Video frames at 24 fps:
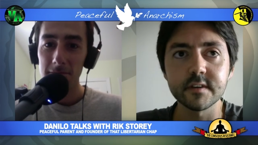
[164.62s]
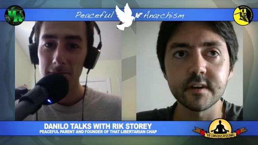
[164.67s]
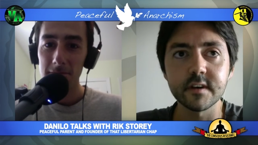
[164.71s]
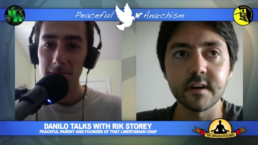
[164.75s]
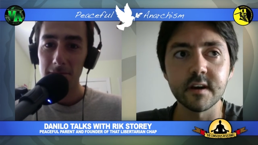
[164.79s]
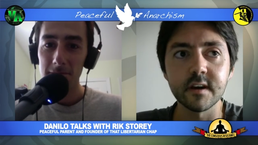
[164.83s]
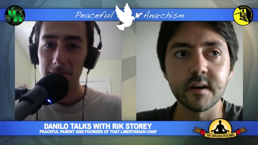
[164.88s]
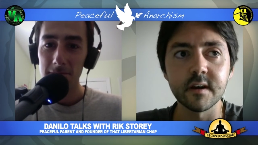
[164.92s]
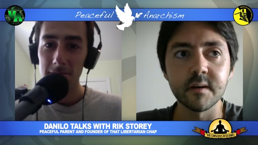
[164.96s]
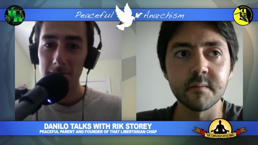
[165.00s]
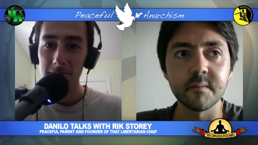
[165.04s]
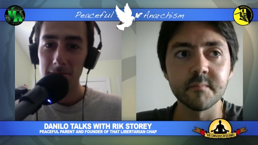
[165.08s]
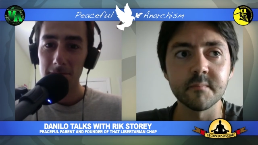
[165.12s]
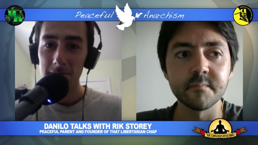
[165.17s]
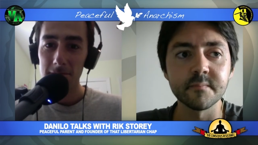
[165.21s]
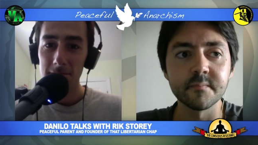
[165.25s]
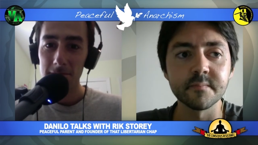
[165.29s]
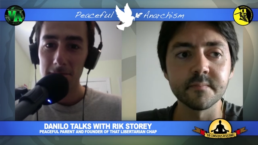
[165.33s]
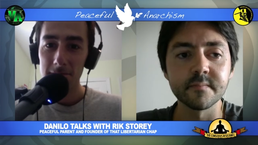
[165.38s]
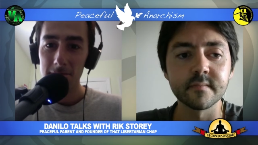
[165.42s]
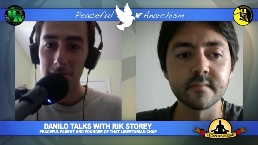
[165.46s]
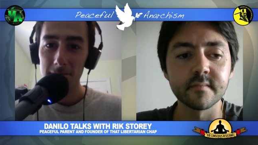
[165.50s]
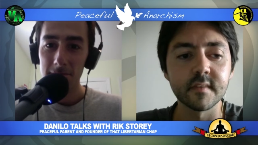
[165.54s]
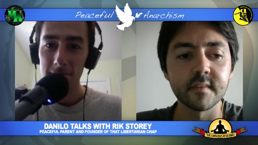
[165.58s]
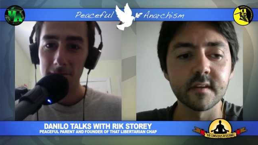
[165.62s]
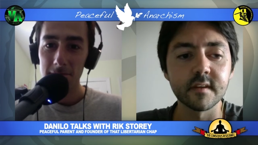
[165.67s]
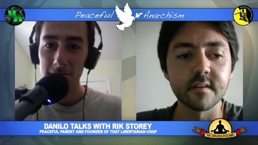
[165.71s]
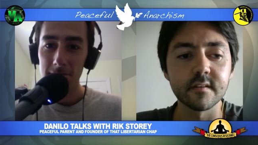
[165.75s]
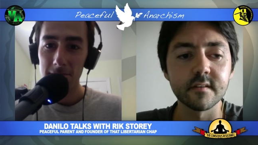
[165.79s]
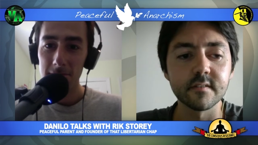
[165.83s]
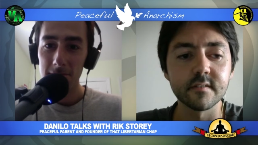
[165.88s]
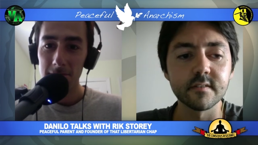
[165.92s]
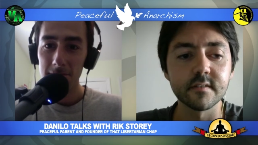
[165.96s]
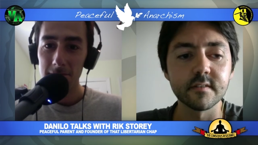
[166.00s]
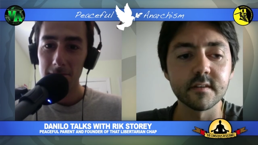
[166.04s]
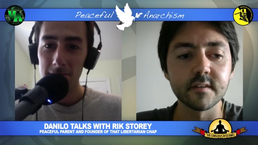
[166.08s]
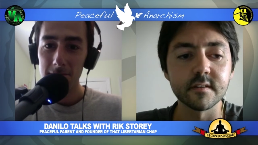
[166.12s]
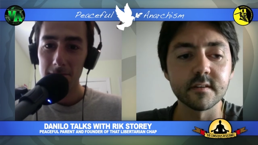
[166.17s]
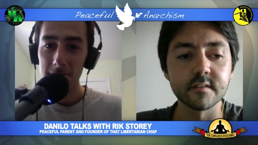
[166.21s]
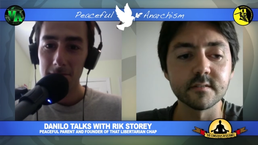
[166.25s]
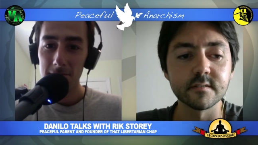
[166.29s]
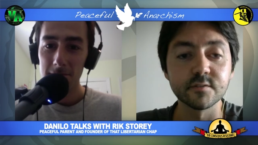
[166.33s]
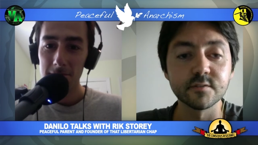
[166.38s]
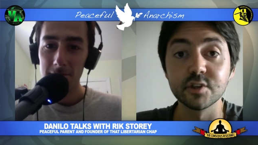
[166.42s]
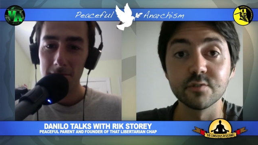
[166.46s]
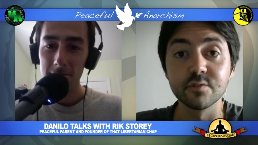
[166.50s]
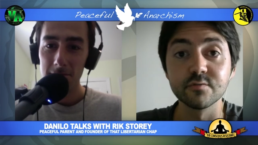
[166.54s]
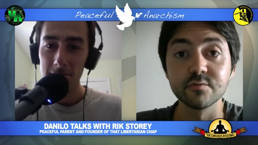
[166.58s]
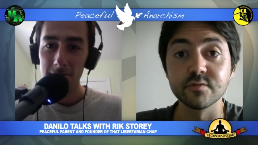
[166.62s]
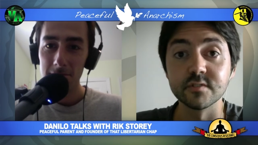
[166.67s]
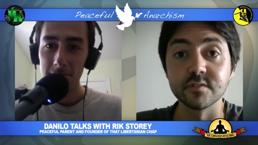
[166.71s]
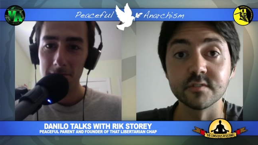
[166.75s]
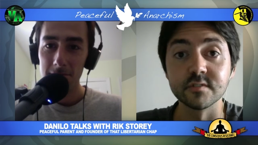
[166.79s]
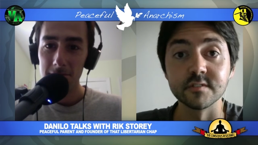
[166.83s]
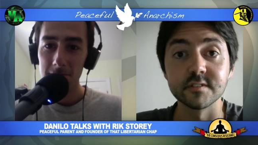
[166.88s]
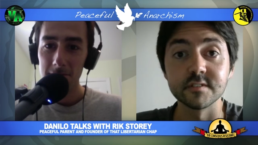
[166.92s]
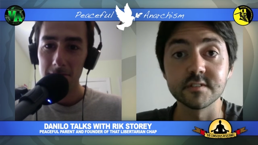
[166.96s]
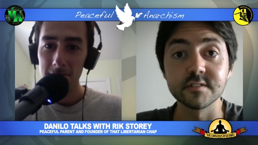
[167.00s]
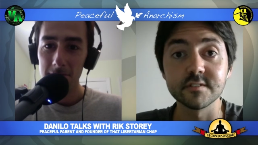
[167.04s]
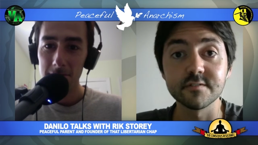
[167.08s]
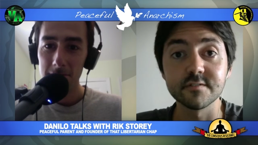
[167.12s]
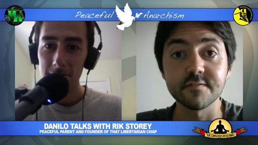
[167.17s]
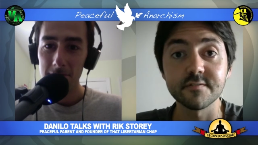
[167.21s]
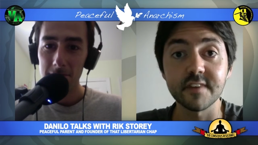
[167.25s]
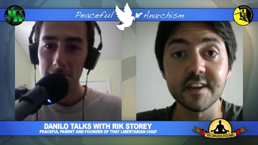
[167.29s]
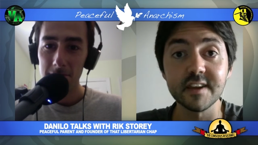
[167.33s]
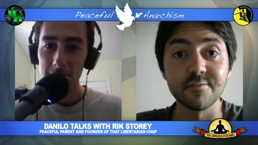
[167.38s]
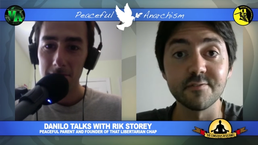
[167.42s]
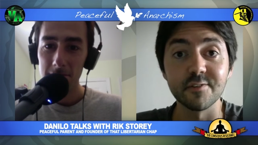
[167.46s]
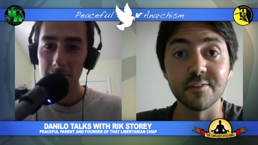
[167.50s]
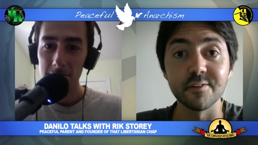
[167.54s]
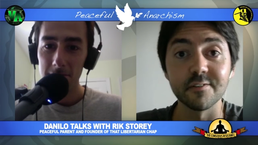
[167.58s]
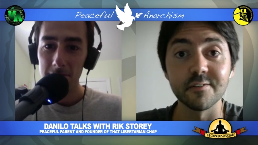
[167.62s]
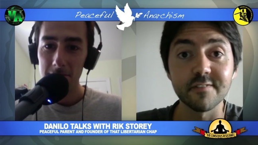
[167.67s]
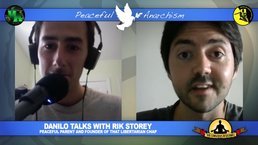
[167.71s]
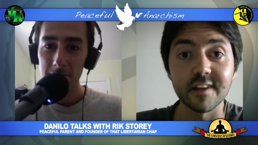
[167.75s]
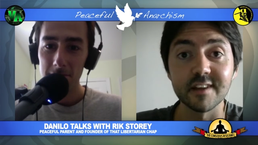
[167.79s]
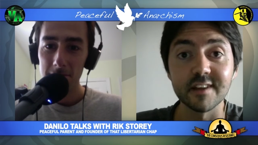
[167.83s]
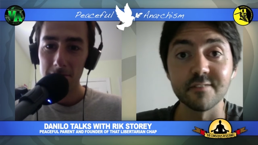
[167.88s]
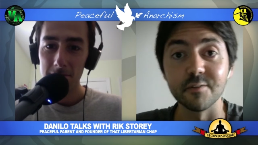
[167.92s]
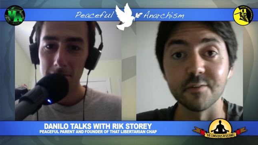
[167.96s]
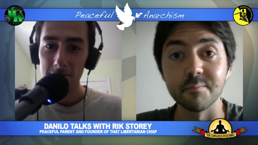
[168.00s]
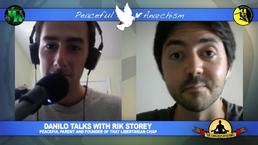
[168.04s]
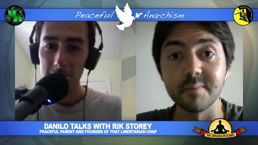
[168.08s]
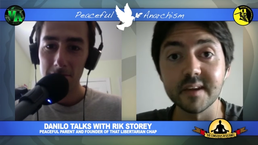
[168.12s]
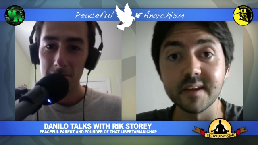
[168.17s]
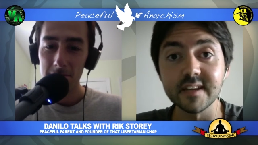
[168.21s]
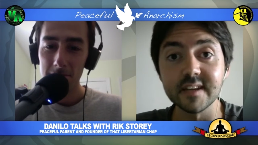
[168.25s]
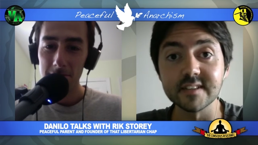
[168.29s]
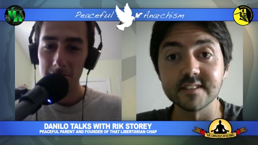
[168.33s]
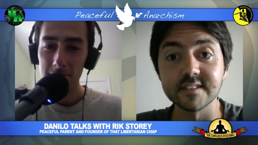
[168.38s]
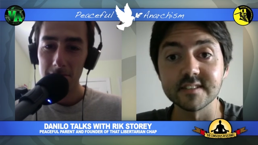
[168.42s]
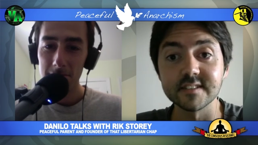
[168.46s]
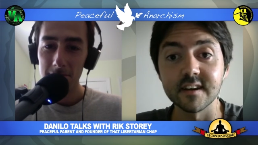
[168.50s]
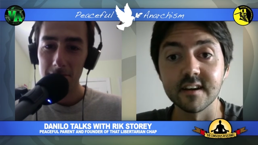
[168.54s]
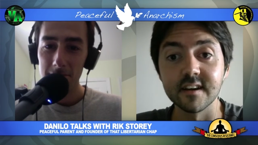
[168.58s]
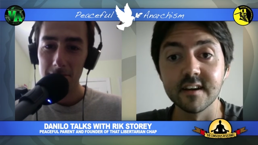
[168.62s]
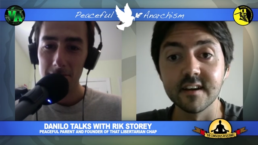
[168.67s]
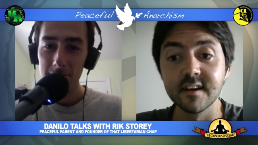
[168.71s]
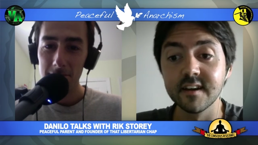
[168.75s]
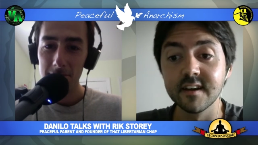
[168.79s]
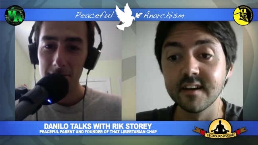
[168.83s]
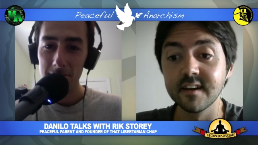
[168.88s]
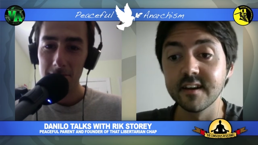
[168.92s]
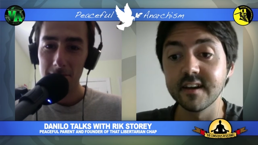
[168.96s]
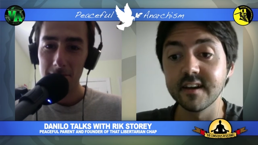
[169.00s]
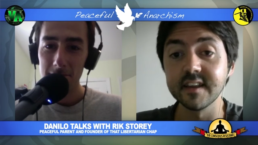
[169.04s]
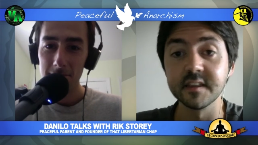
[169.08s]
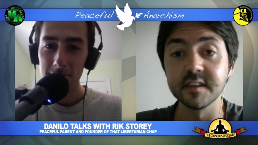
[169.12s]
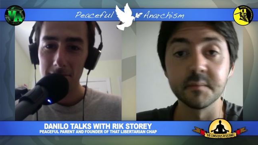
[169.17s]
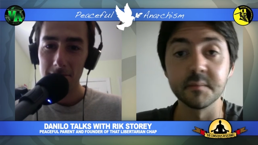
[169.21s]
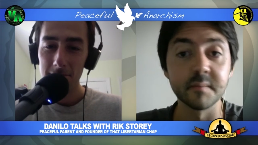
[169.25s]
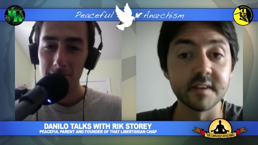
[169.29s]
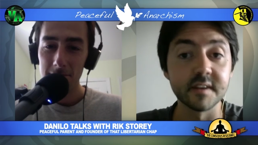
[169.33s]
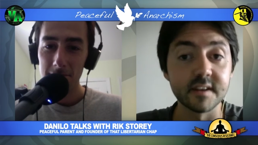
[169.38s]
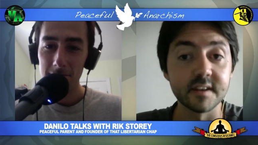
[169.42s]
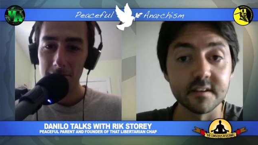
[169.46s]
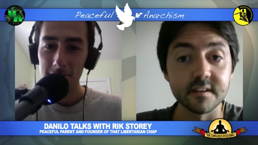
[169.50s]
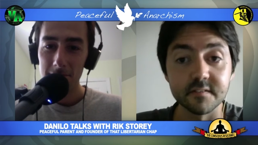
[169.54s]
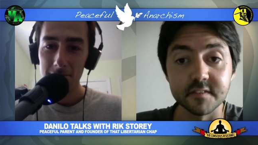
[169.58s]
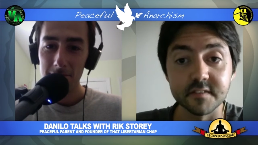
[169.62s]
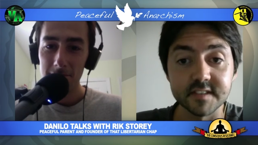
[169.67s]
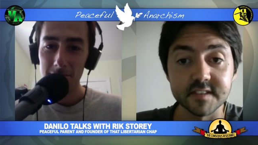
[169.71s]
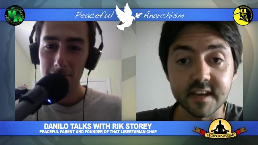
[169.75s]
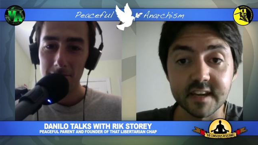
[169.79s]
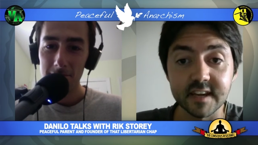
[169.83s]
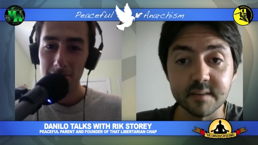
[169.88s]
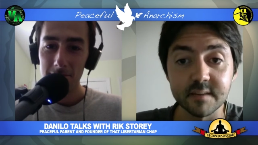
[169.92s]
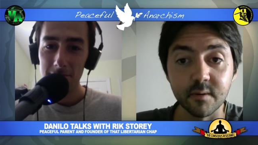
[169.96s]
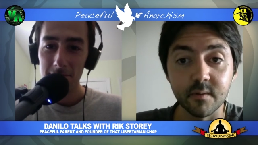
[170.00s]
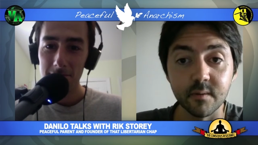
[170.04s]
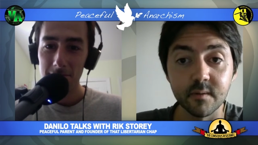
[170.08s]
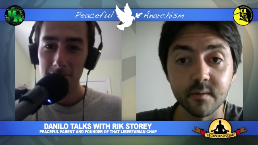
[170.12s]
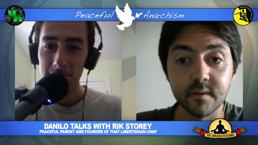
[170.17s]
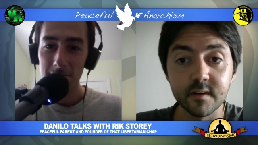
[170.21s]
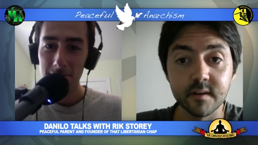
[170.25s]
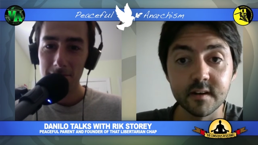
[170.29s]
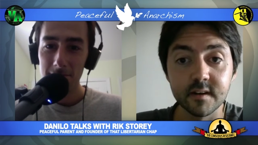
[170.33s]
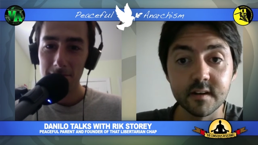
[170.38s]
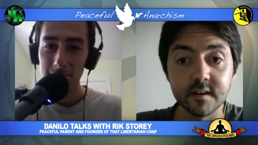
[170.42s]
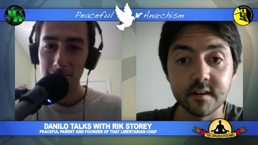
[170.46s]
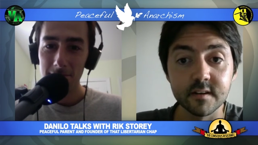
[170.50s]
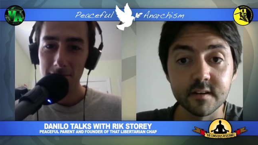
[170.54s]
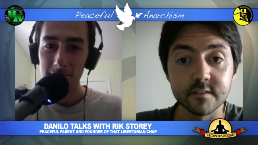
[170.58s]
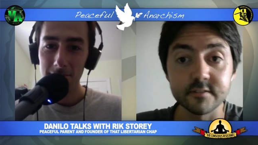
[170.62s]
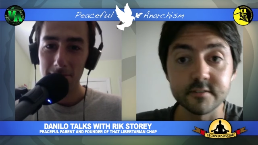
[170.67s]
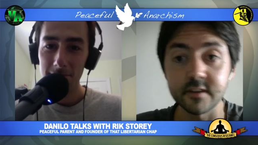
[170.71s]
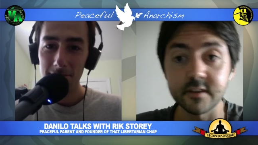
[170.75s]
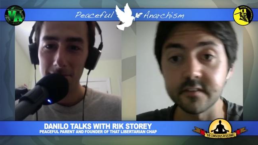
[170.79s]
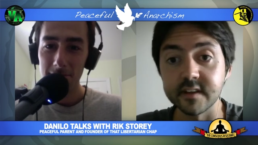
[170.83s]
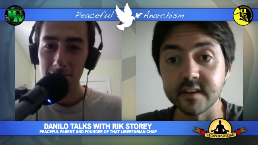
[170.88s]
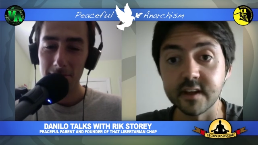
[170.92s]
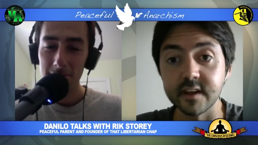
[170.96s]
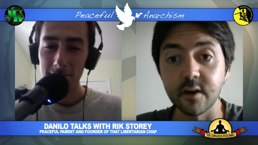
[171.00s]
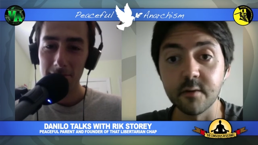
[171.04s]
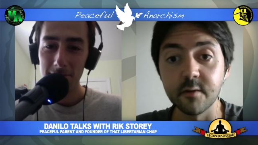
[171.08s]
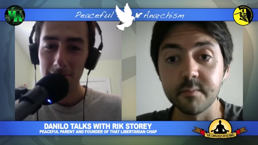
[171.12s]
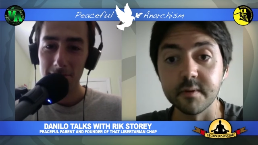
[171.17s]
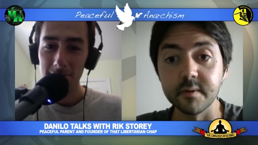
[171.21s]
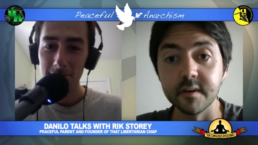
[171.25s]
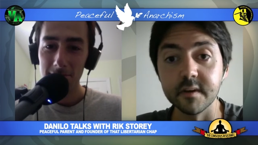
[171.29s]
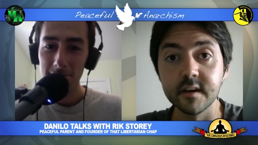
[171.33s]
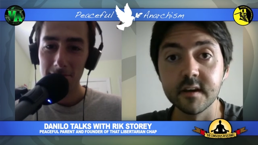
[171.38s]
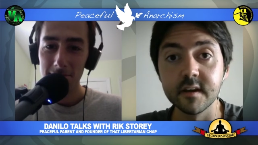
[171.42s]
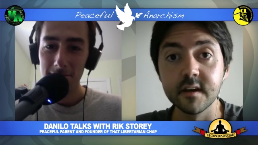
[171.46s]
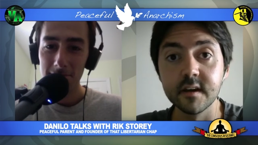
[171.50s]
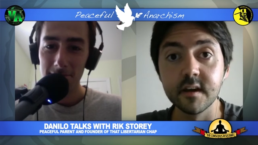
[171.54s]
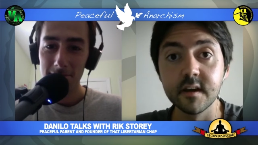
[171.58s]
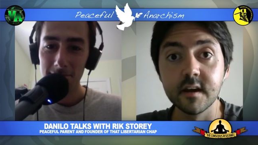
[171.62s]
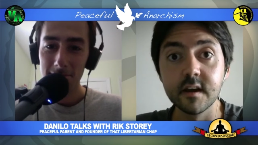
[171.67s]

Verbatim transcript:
Speaker 1: um, the children's favourite flavour of pizza in the middle of the table, suddenly open it.